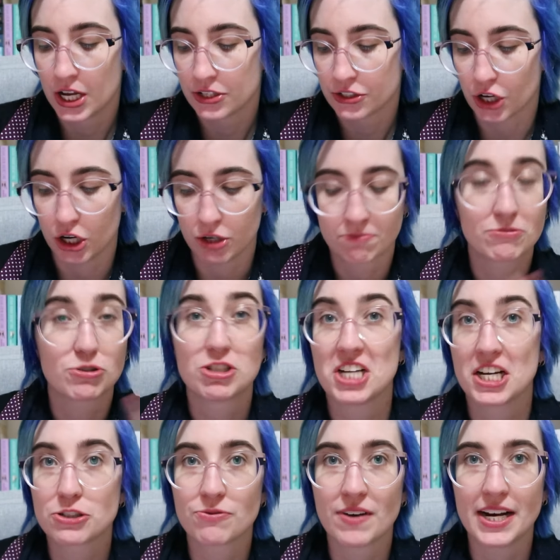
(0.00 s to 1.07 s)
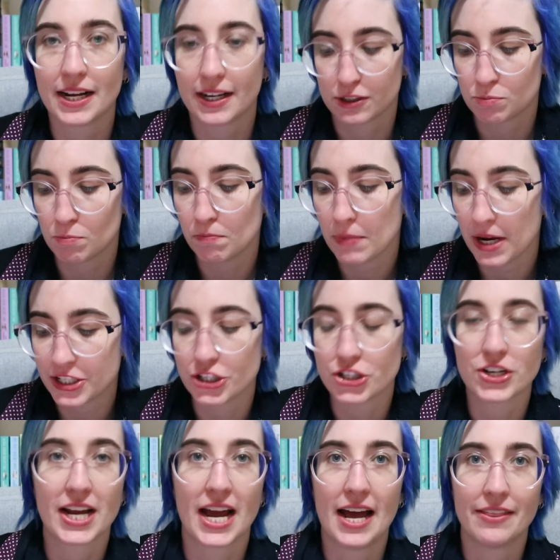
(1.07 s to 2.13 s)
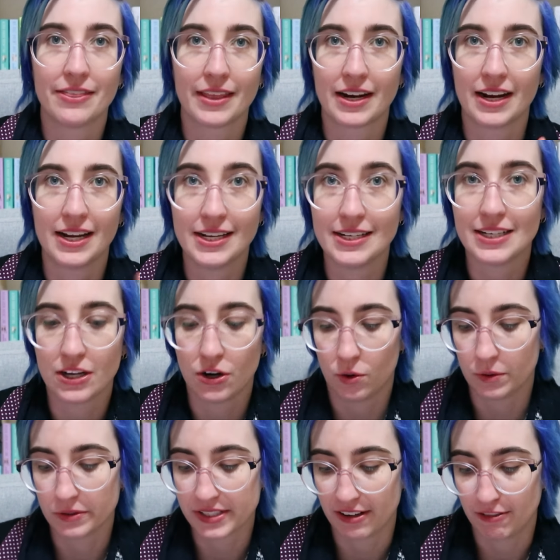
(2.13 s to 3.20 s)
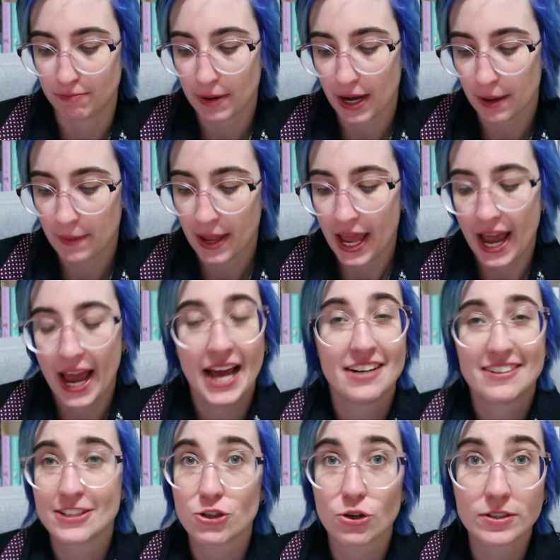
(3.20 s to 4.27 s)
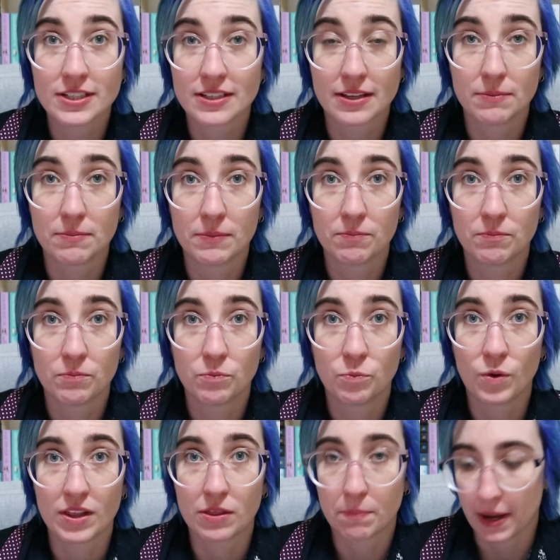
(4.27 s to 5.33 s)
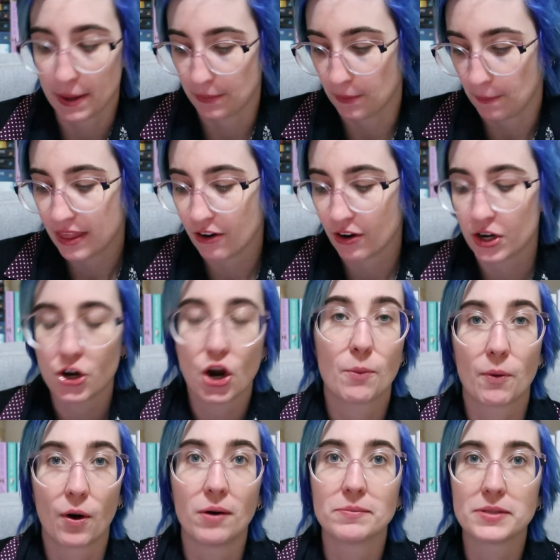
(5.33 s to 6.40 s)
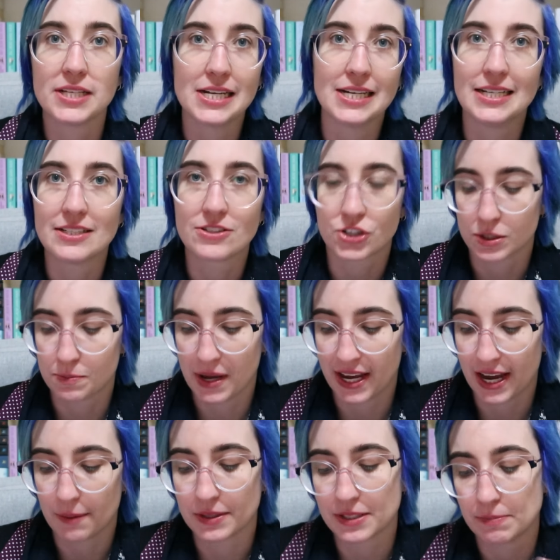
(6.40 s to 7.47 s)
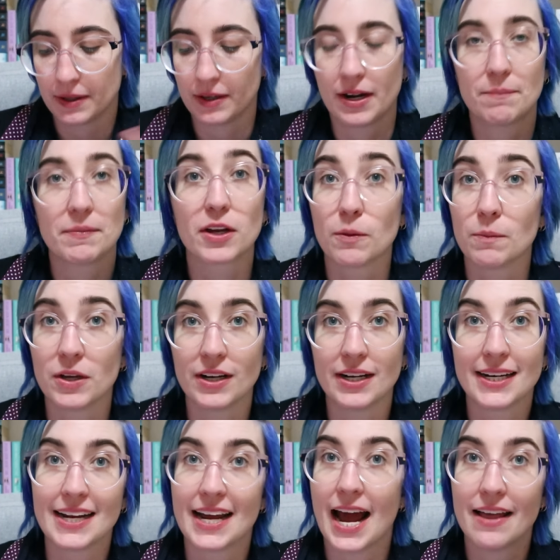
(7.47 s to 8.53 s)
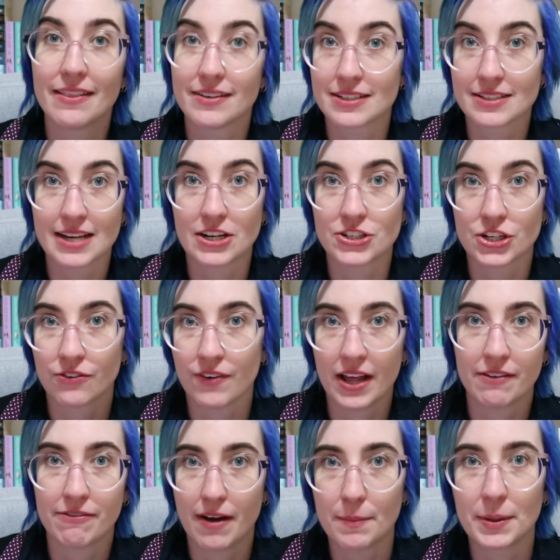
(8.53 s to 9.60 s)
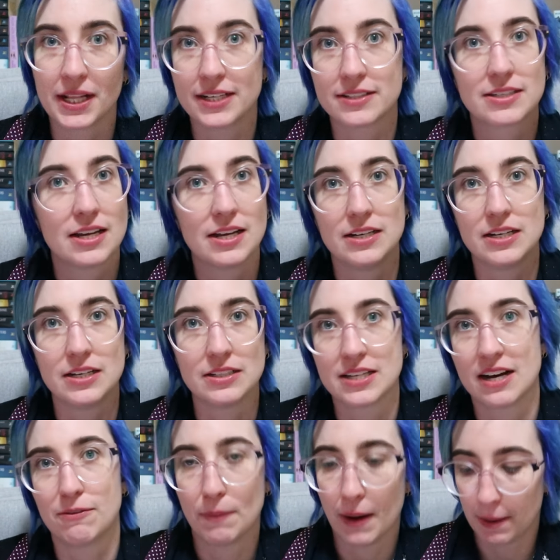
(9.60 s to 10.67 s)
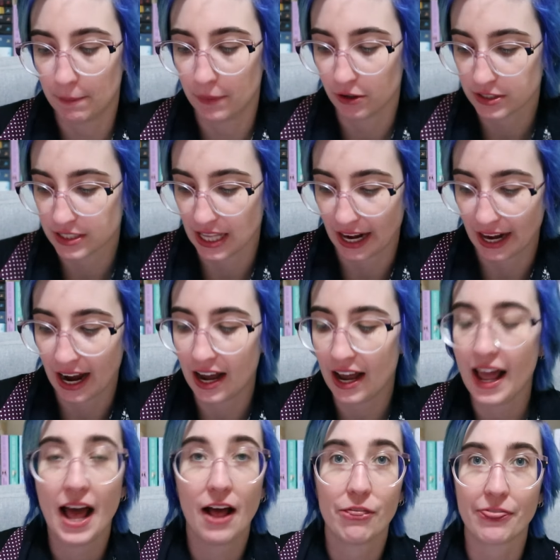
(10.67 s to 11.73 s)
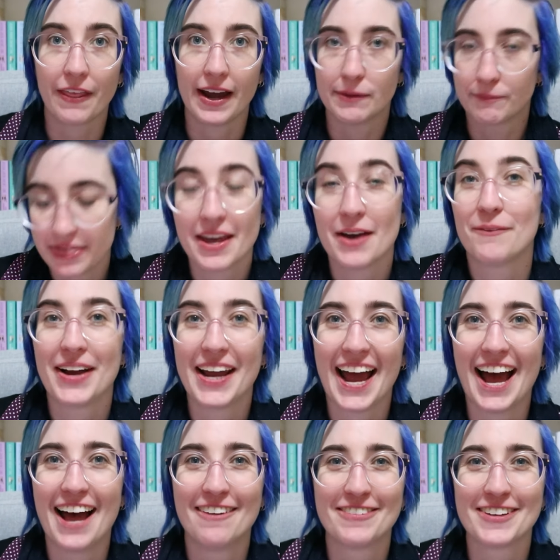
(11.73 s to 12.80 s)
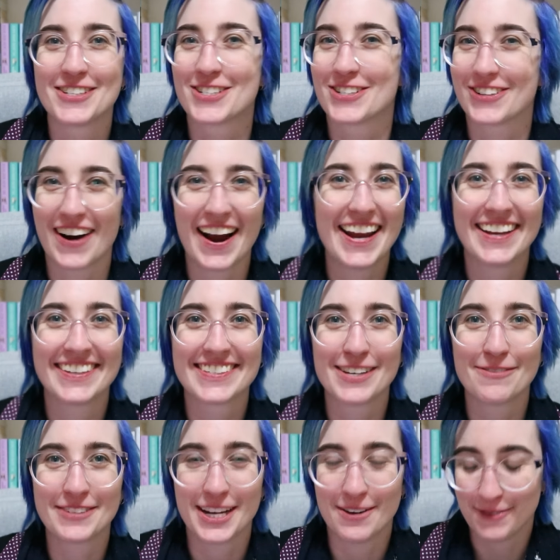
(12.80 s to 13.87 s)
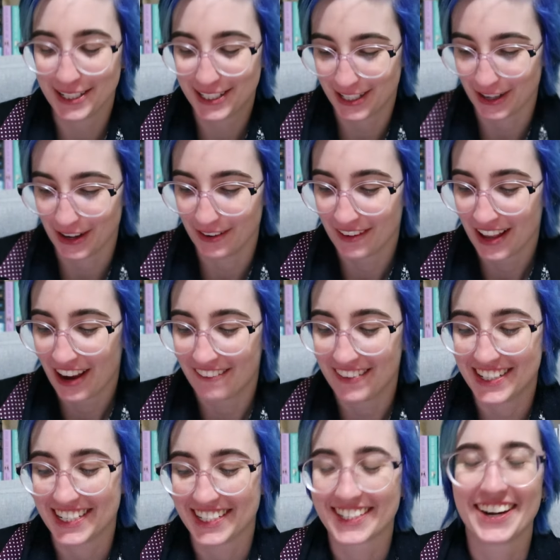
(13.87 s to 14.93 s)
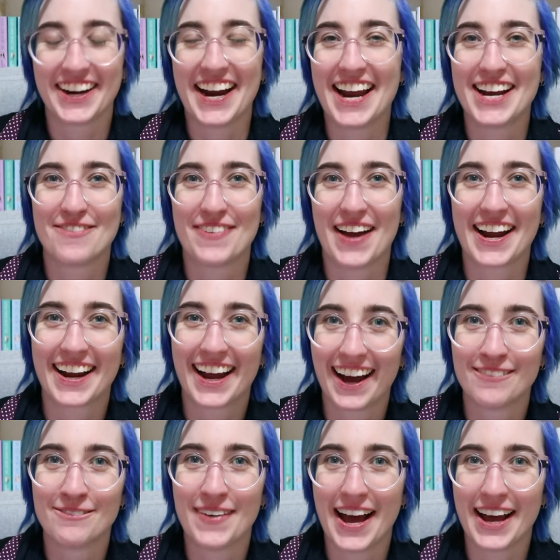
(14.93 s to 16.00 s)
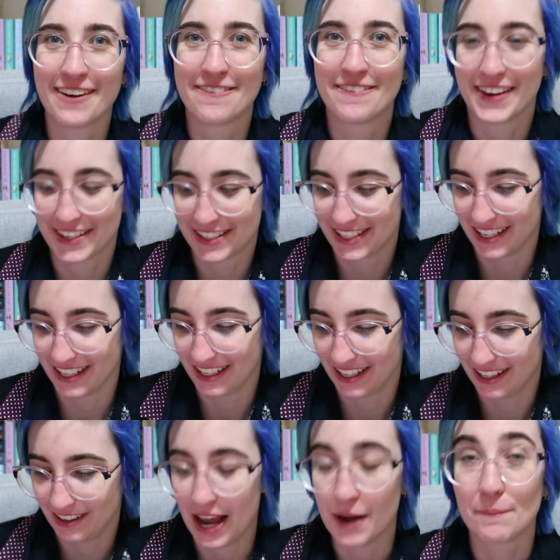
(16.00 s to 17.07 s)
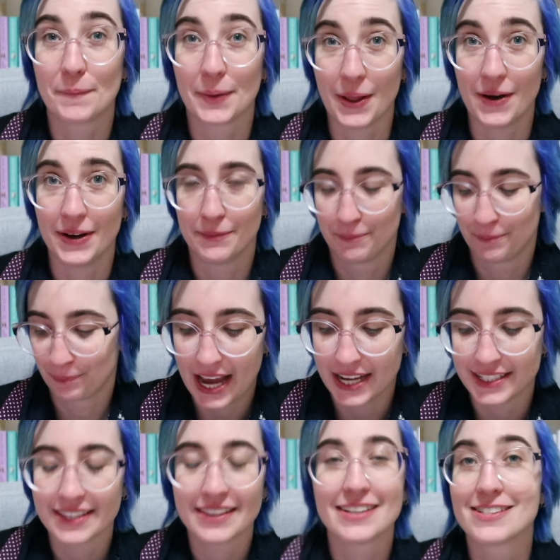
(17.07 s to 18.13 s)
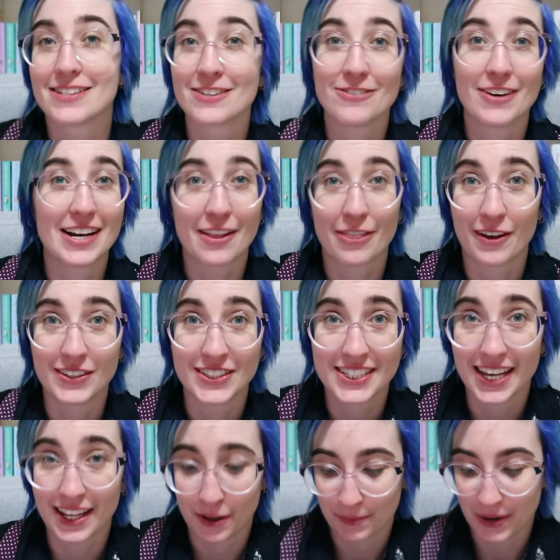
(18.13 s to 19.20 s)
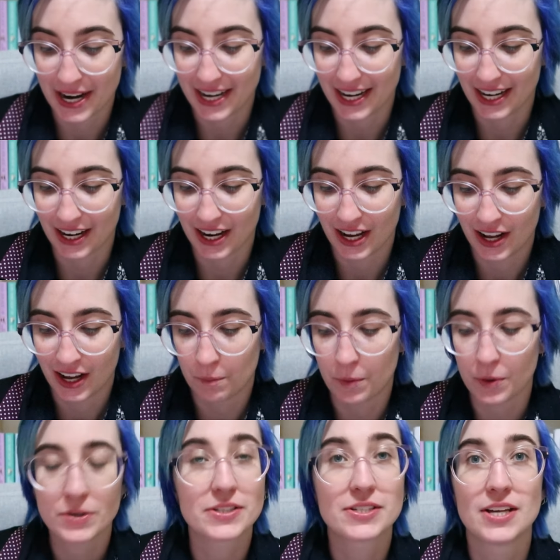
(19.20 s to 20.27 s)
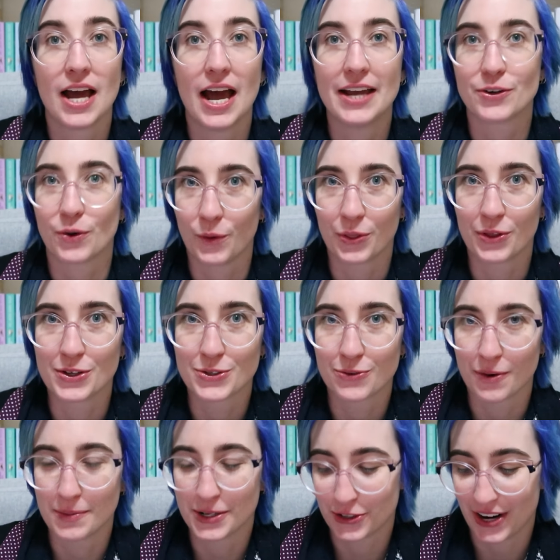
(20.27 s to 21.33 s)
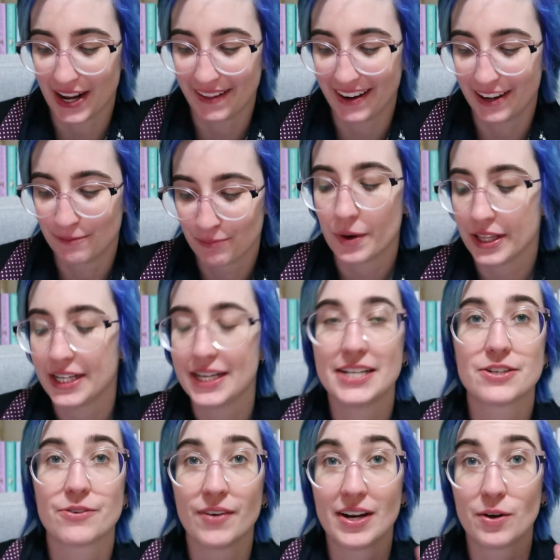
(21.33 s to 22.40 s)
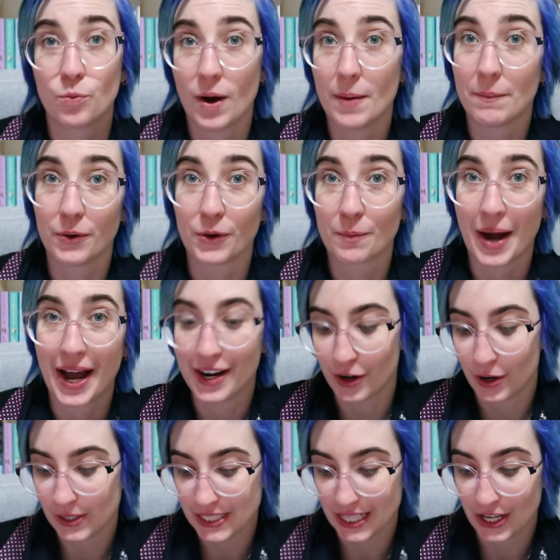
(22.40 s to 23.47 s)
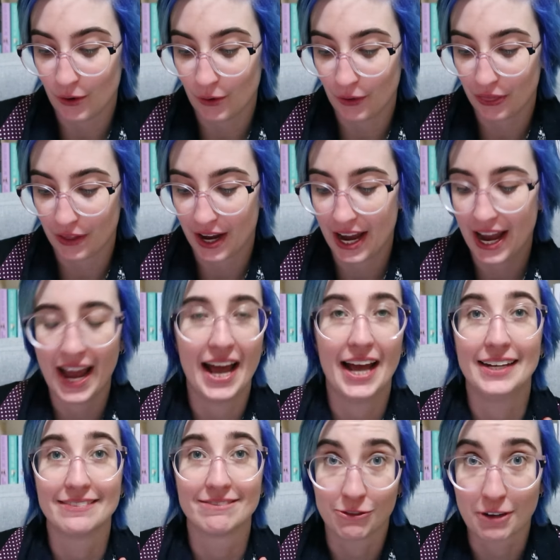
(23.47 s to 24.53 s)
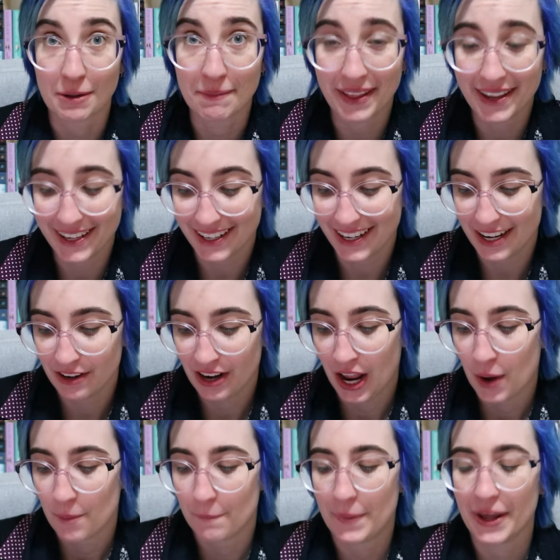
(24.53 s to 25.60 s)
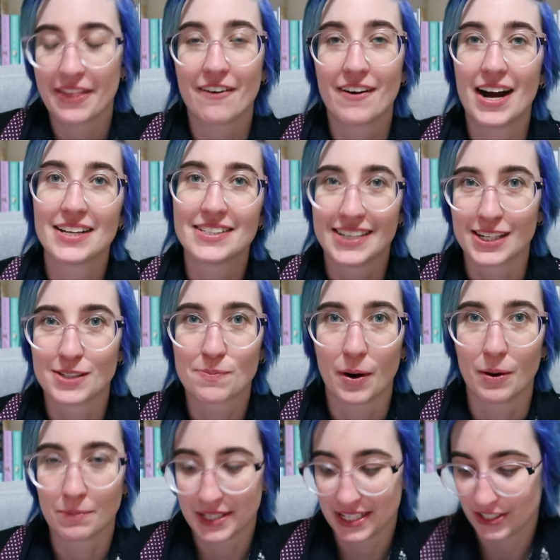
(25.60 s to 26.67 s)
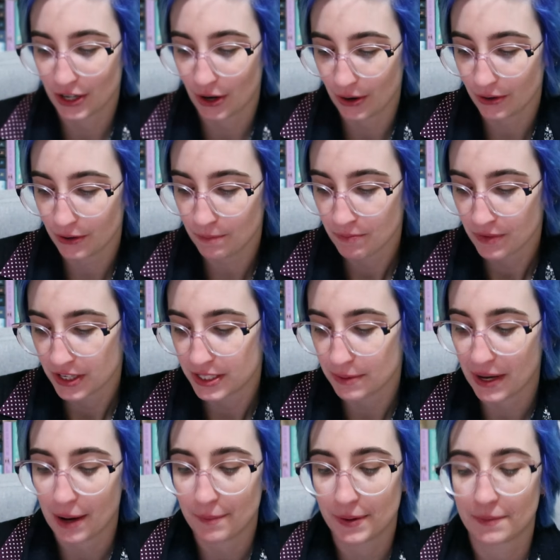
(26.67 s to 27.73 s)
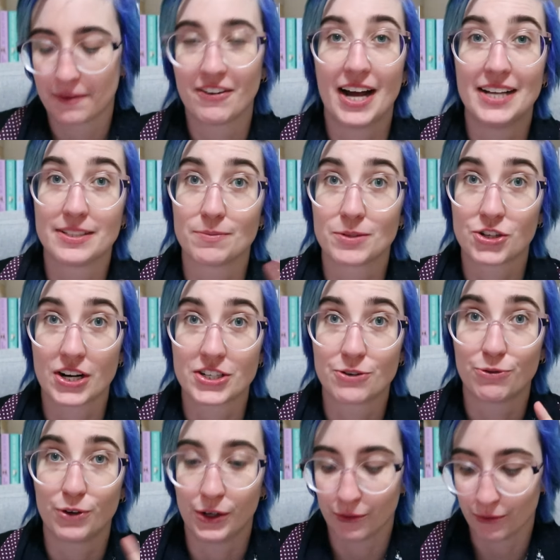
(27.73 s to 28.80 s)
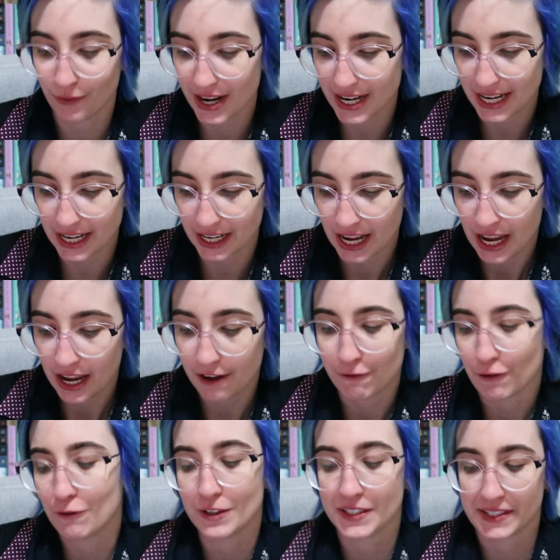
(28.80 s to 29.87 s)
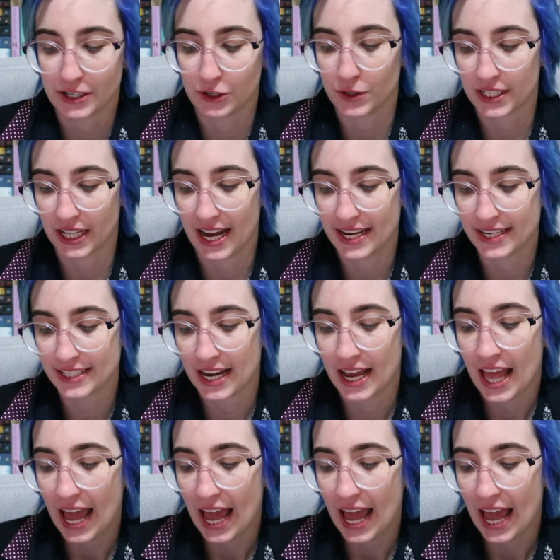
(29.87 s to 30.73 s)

So just reading as much as you can that are indie or self pub, and to talk to them with people. There are no prompts, it is just being able to build up the community and the discussion around the fabulous Indian self pub books that are out there. Then we have Straya September 2, which is created by Gunpowder Fiction and Plot, and this is a readathon Readathon celebrating books and authors from Australia. You only need to read one book by an Aussie author and you've completed it, but there are 6 prompts in total to be able to provide some structure for your reading if you feel so inclined.